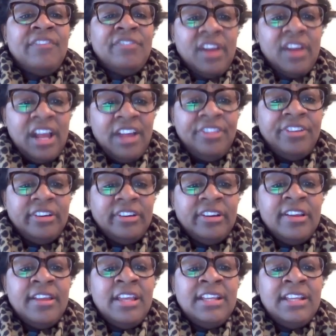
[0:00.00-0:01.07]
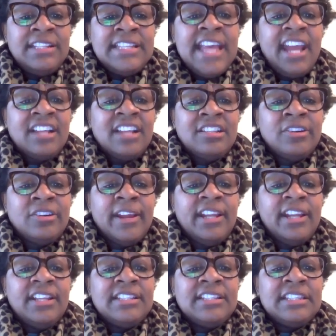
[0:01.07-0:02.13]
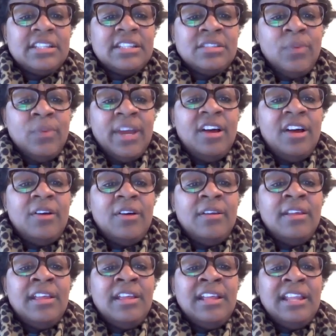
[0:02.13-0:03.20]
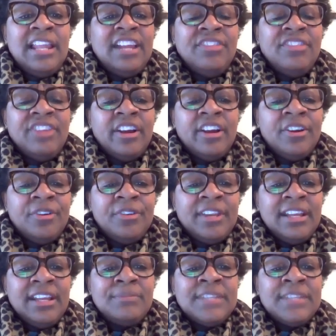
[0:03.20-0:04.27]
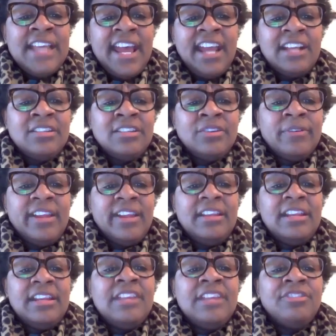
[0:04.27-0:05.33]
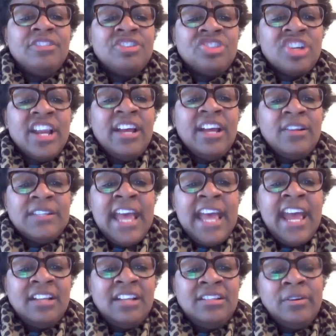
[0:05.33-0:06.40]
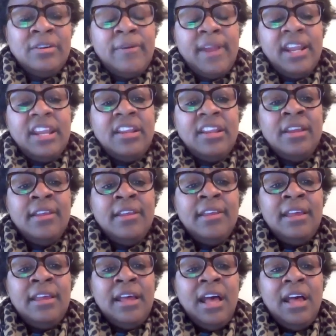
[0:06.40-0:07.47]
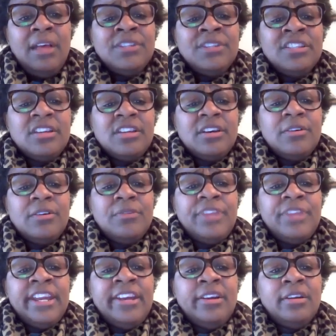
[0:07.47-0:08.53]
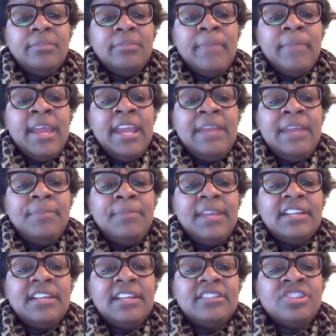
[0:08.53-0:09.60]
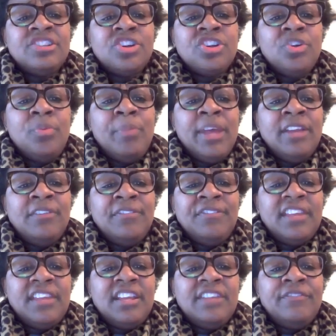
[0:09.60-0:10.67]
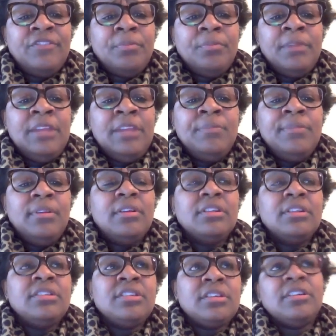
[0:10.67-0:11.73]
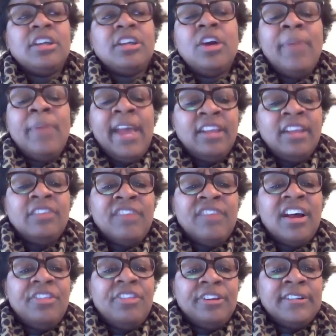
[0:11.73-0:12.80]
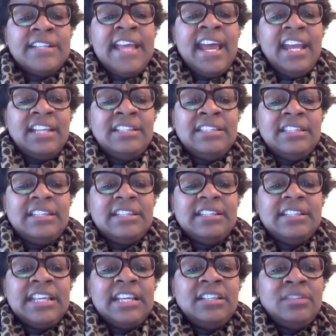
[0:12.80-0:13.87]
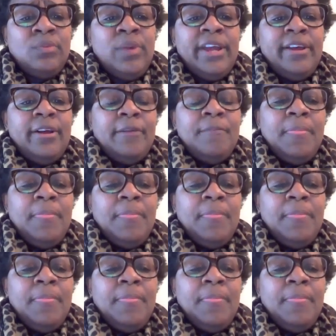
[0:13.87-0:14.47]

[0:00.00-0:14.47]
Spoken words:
for other tax credits as well, like the earned income tax credit and the child tax credit. So there may be additional benefit for people to go back and file their taxes as well.